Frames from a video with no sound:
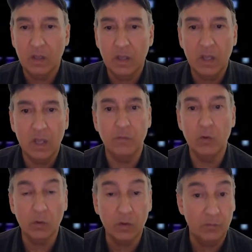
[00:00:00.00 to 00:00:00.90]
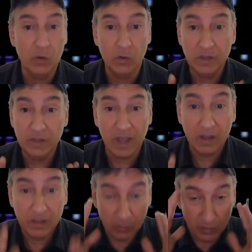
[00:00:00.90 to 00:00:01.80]
if you're
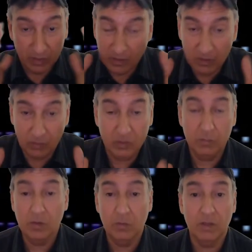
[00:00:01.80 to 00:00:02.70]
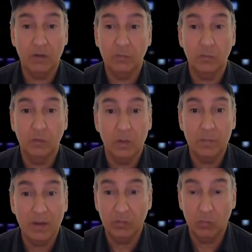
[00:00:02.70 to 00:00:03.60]
doubtful
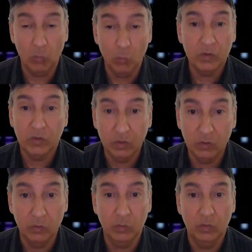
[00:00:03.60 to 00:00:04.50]
about what to do,